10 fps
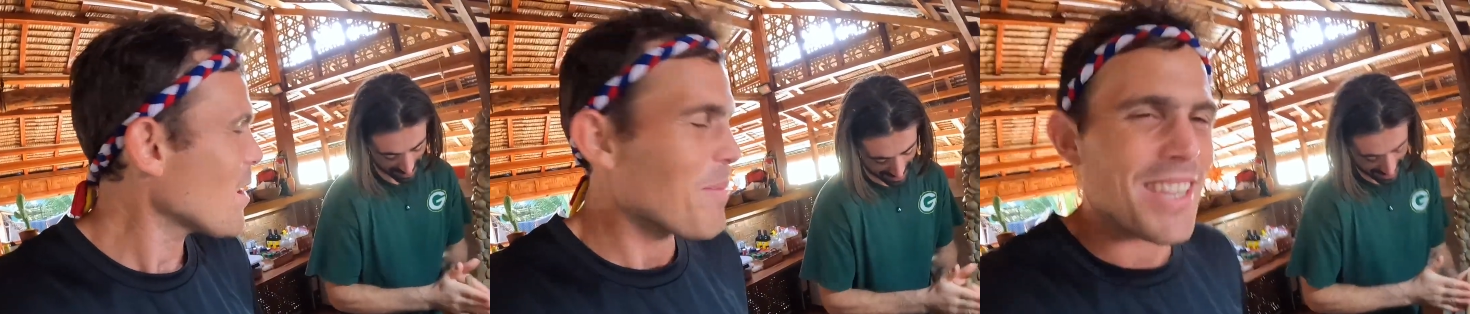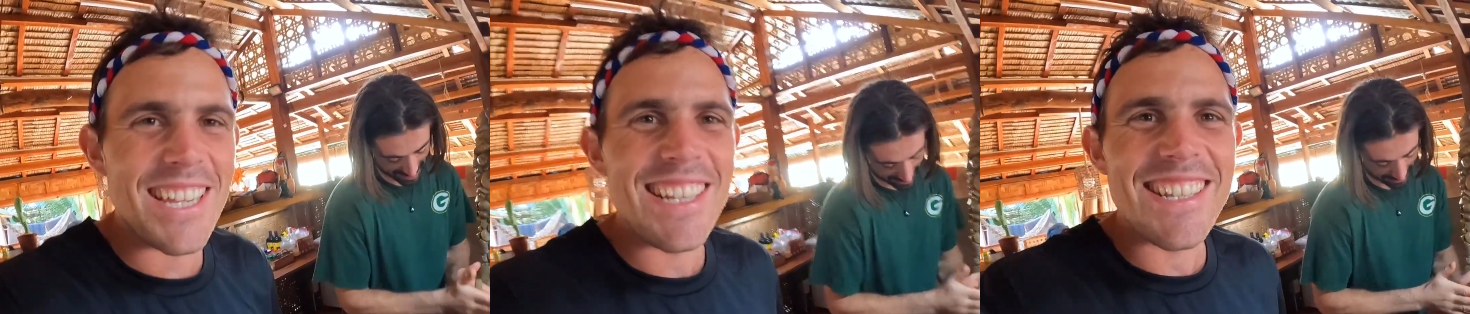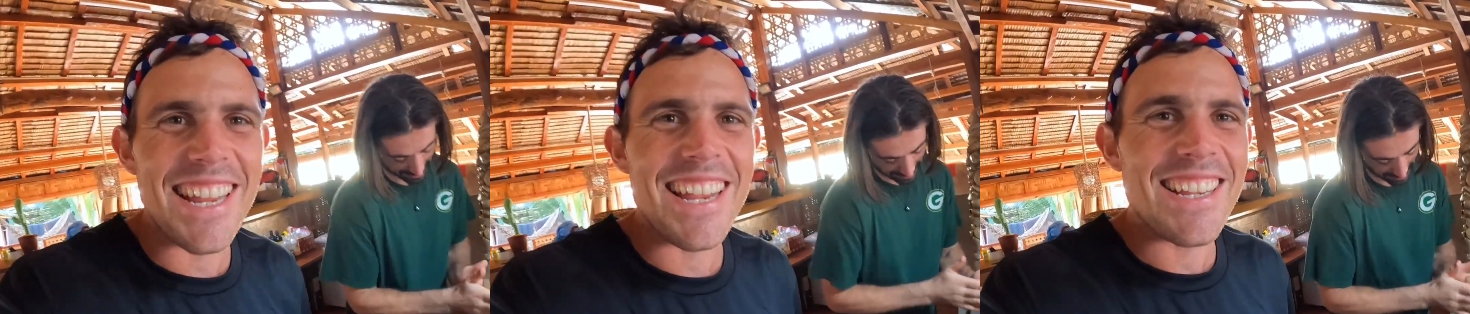Speaker 1: But these
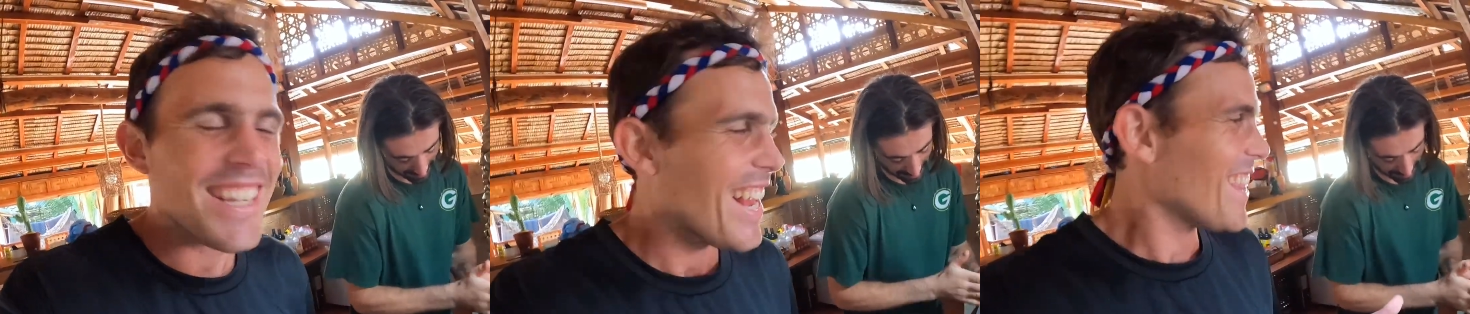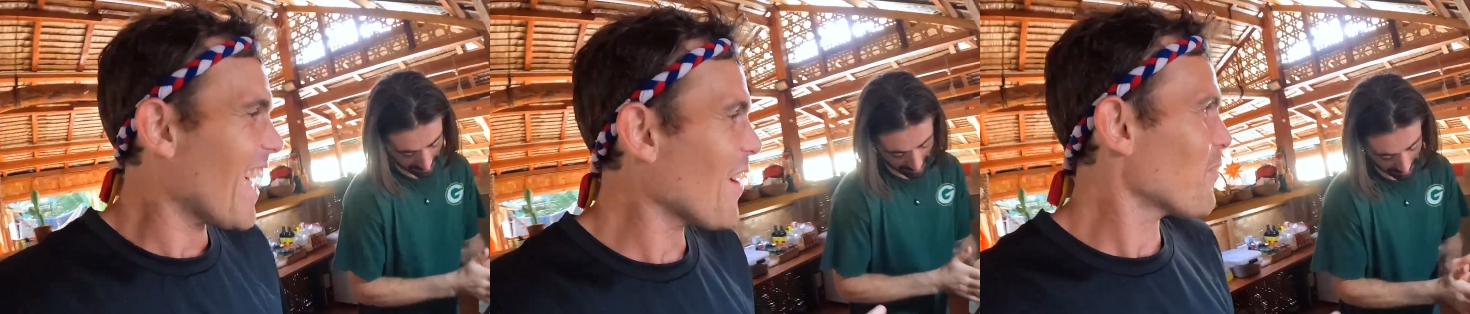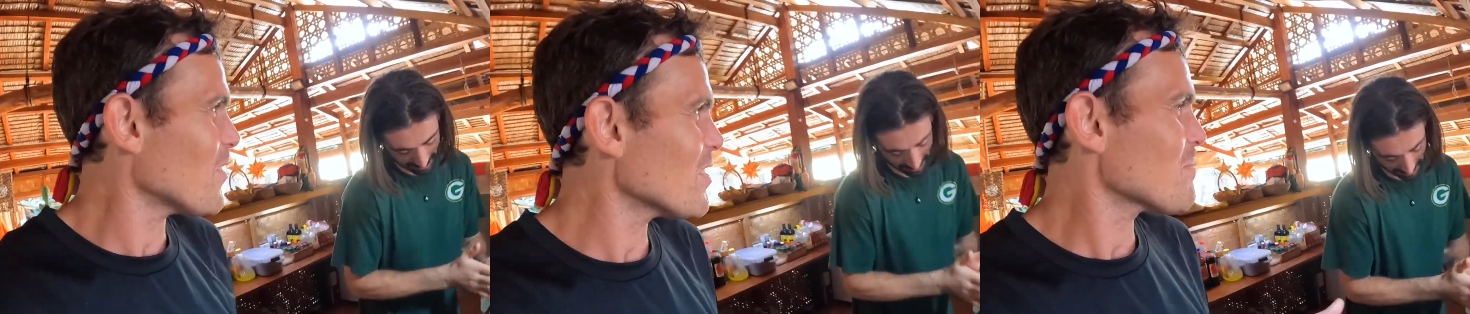days,
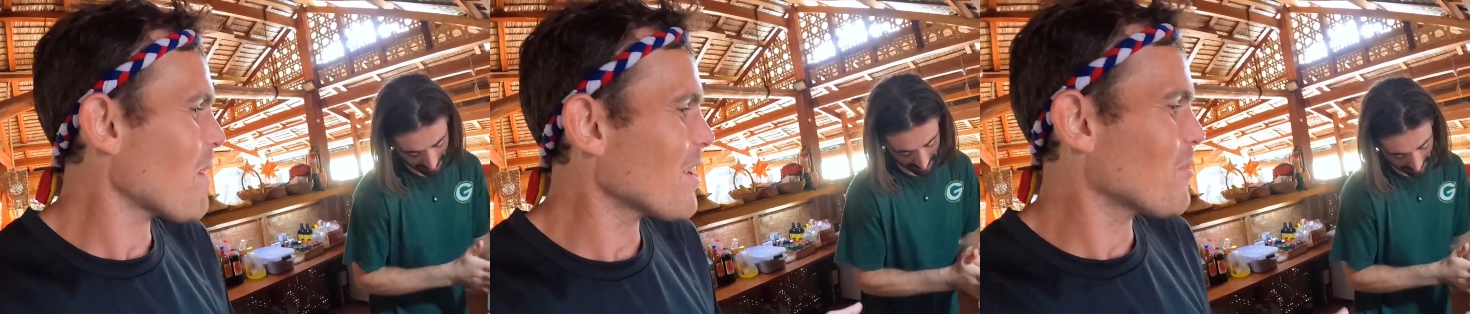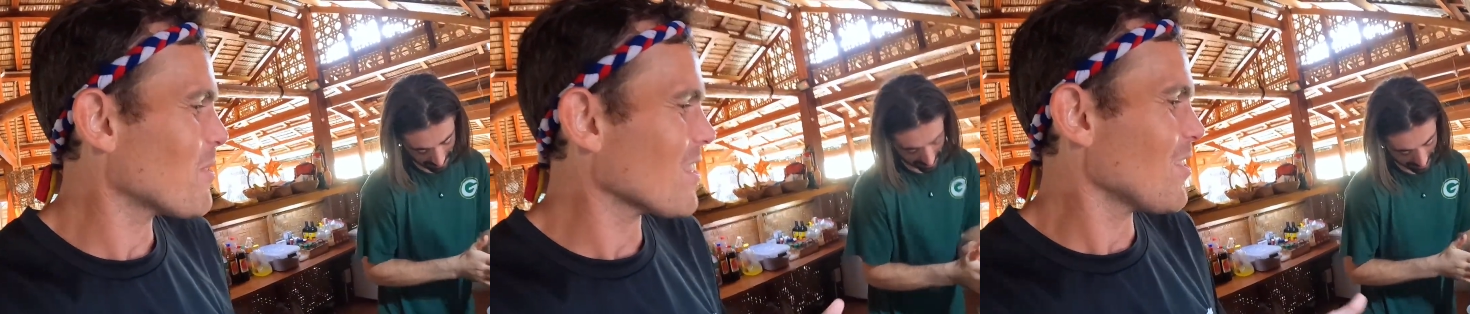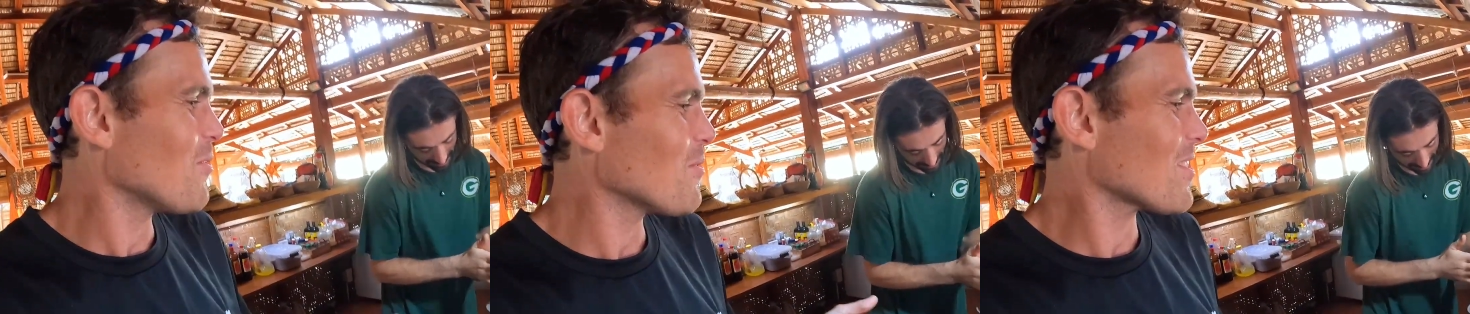life is better with
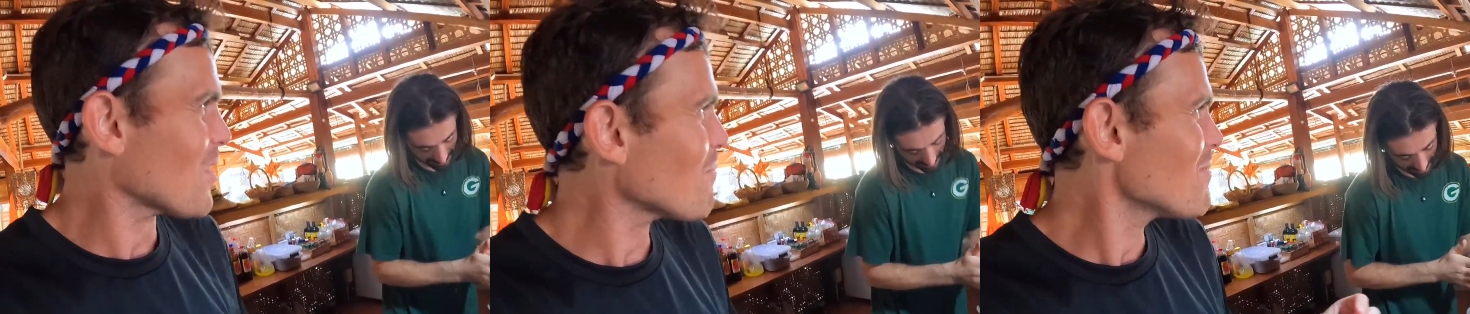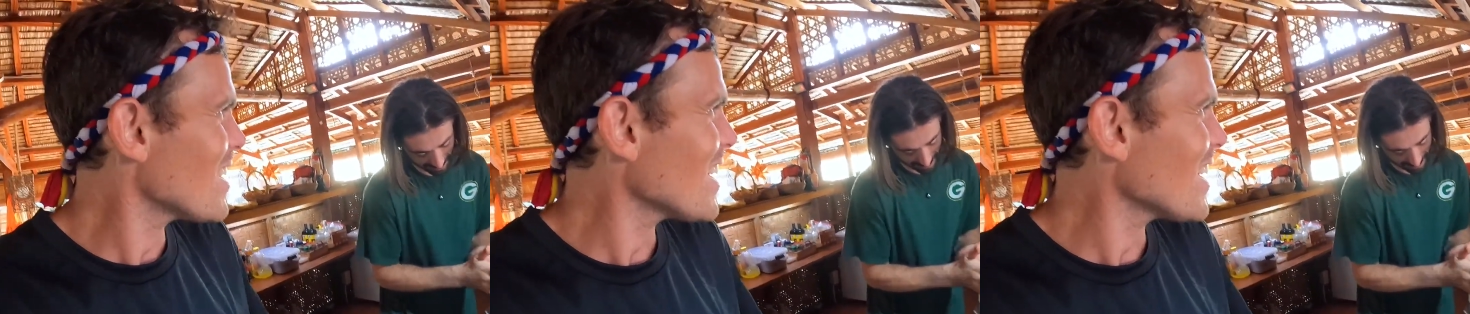you, some